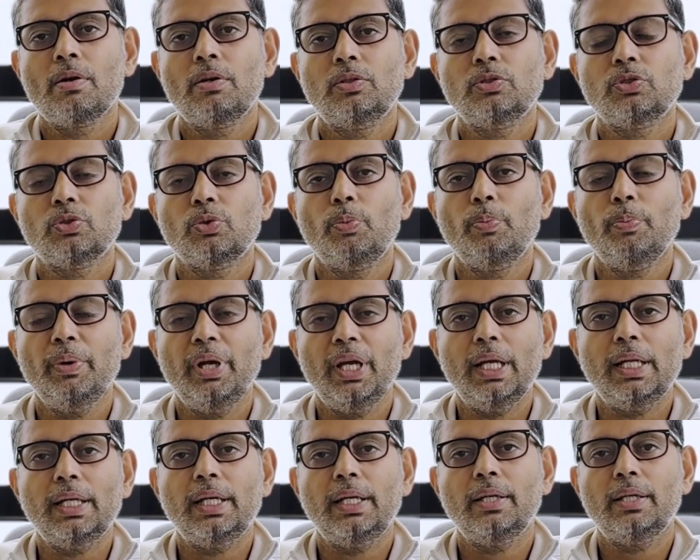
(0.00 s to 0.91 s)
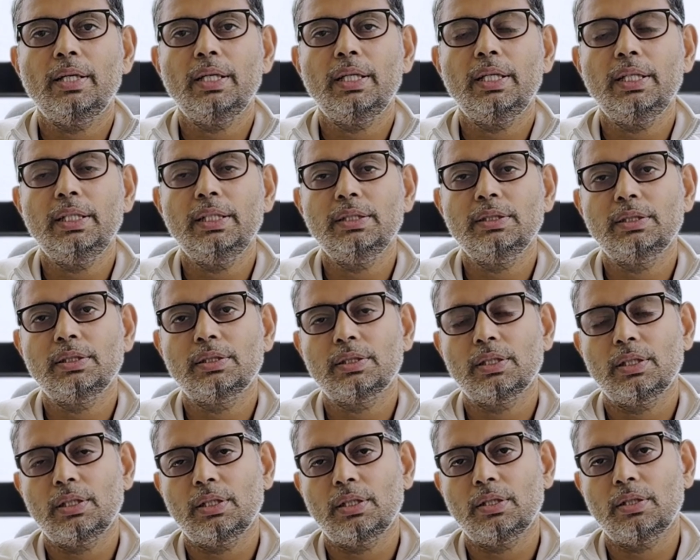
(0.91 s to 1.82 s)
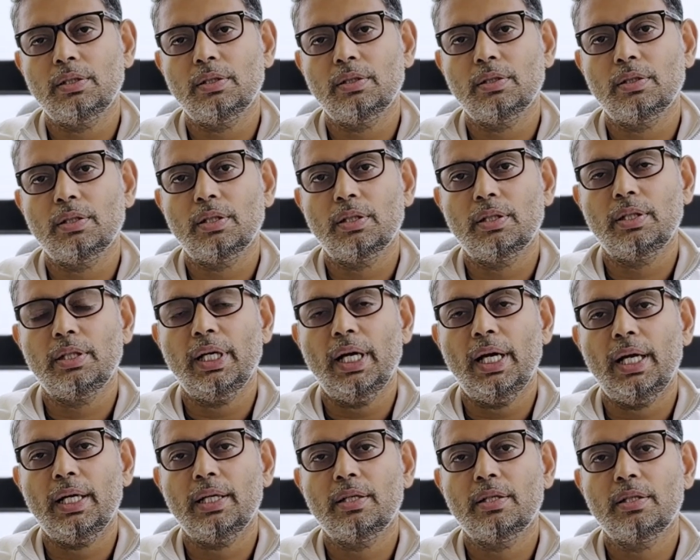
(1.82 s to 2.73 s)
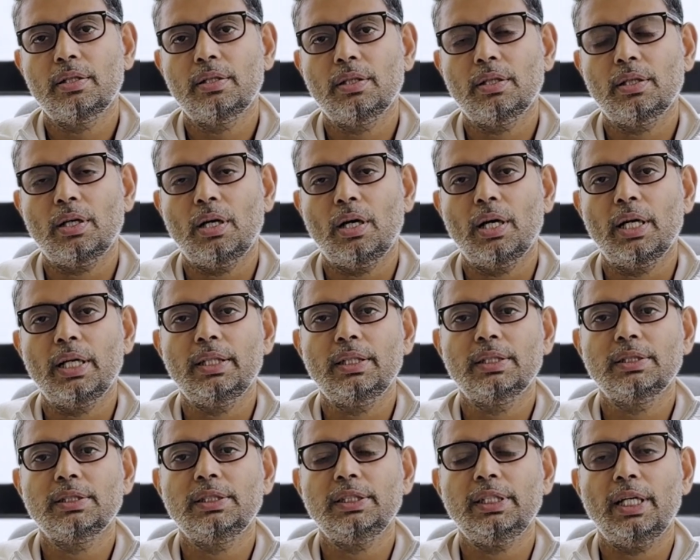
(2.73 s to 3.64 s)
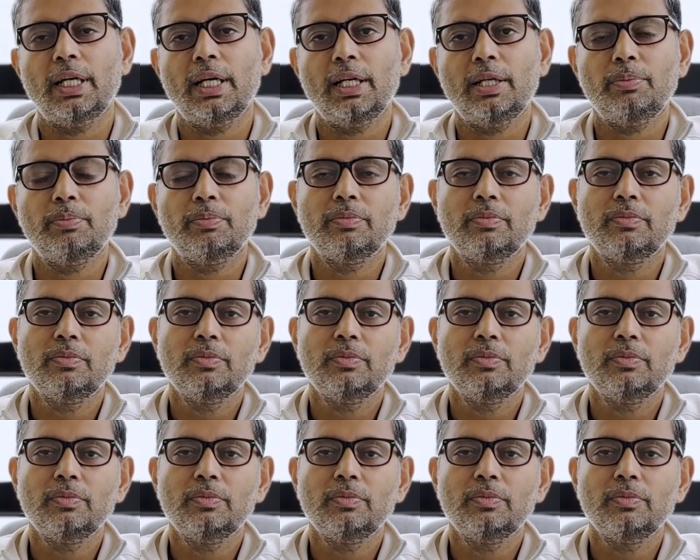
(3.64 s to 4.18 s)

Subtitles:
So main entities that are in the CRM